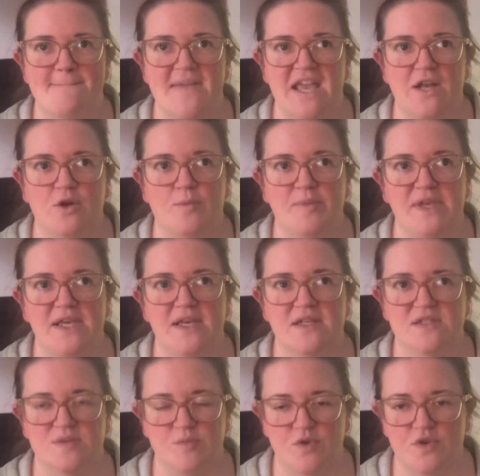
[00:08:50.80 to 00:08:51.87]
it'll be
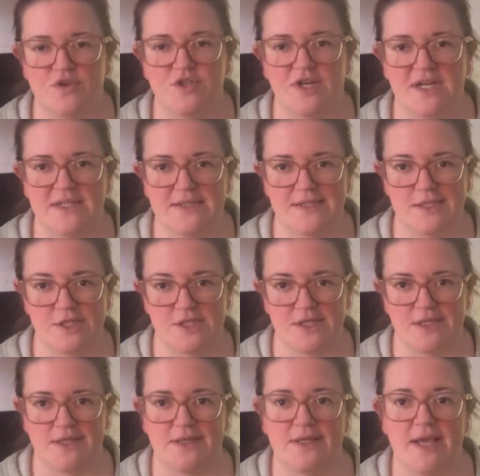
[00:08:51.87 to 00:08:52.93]
a smoother
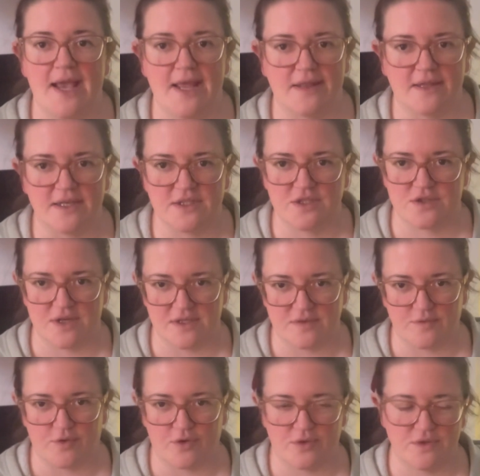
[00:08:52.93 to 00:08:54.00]
transition and less
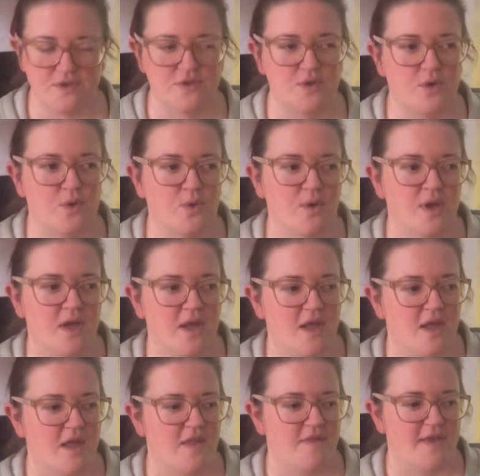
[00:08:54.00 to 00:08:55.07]
stressful. So
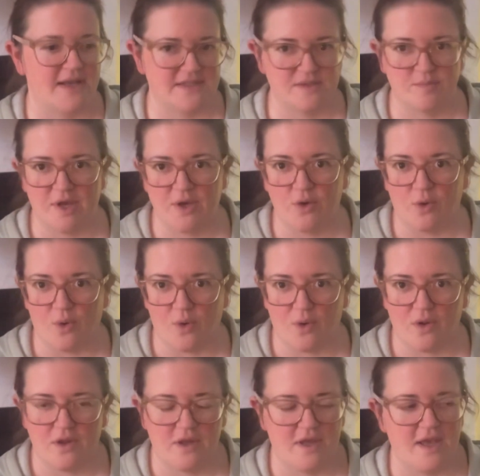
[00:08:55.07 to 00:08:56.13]
that's my
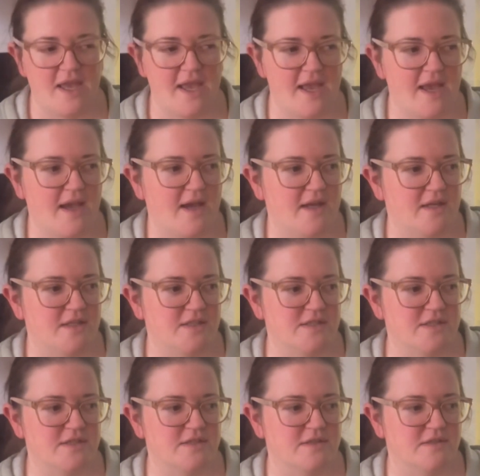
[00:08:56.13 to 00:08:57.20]
goal,
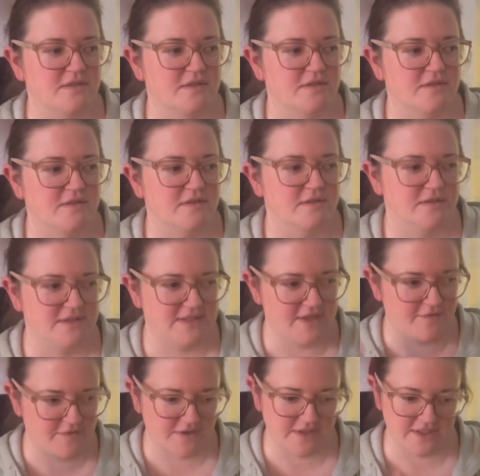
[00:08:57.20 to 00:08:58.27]
and
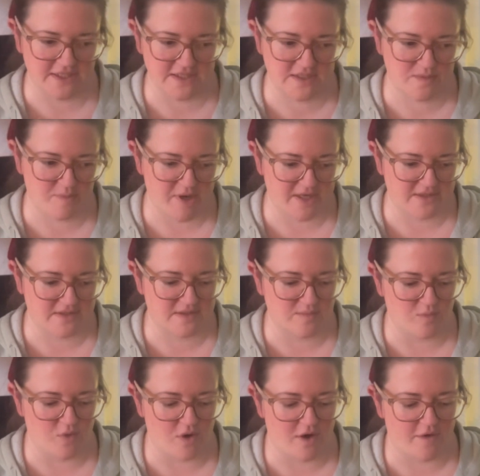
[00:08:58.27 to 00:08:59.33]
definitely expect some
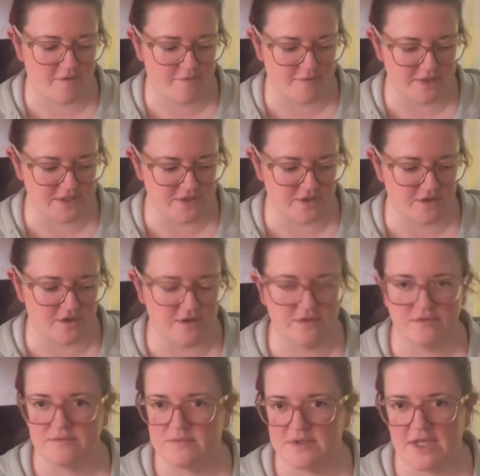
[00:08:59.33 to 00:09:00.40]
more freezer
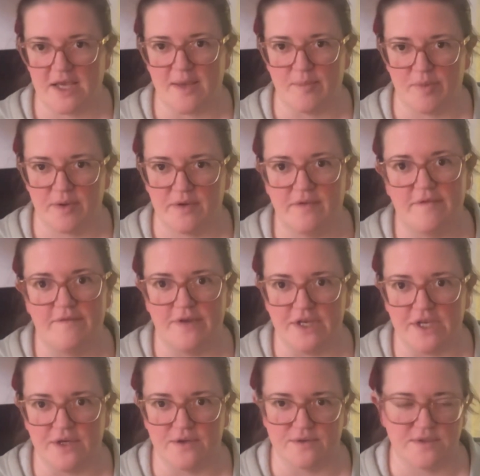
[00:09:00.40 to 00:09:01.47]
type
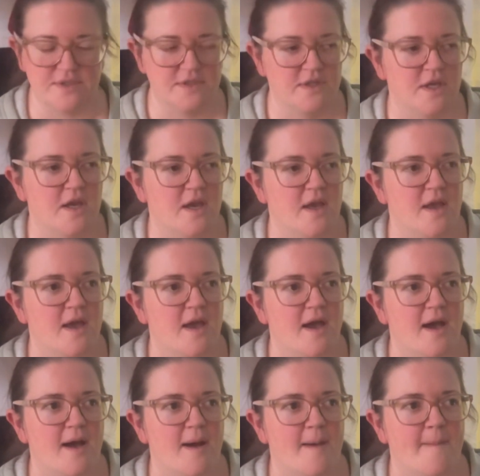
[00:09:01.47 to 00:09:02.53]
videos,
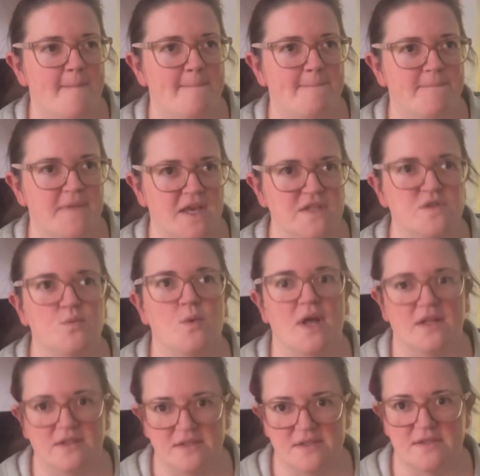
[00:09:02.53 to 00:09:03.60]
as
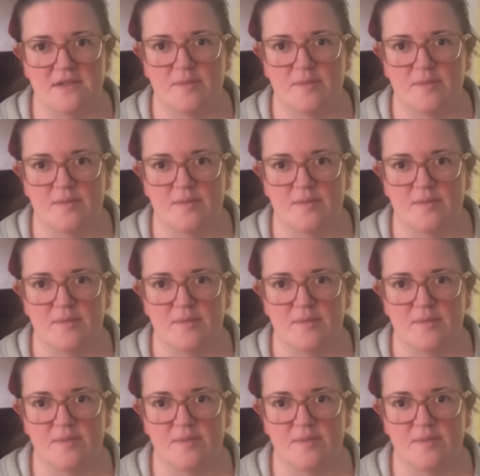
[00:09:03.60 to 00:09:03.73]
well as the